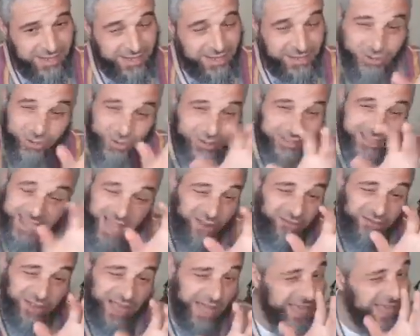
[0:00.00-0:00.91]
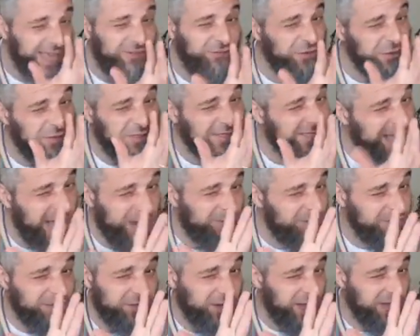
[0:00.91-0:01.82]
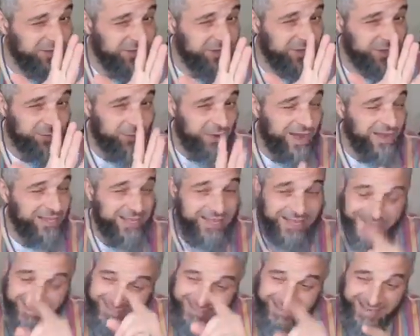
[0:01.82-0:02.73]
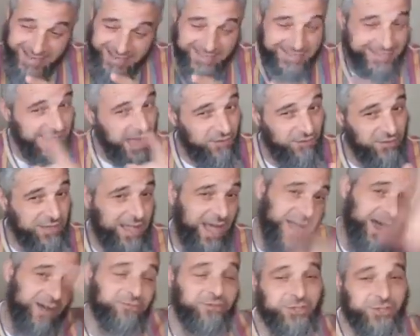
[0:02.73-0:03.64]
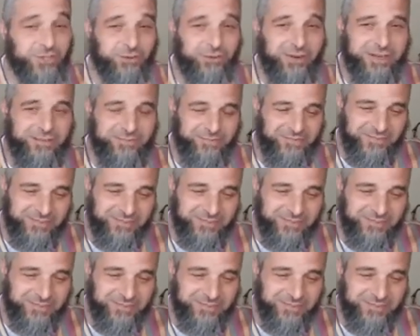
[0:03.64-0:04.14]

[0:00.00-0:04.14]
So seven, I give you seven chances, right? Six, seven, I have to scream.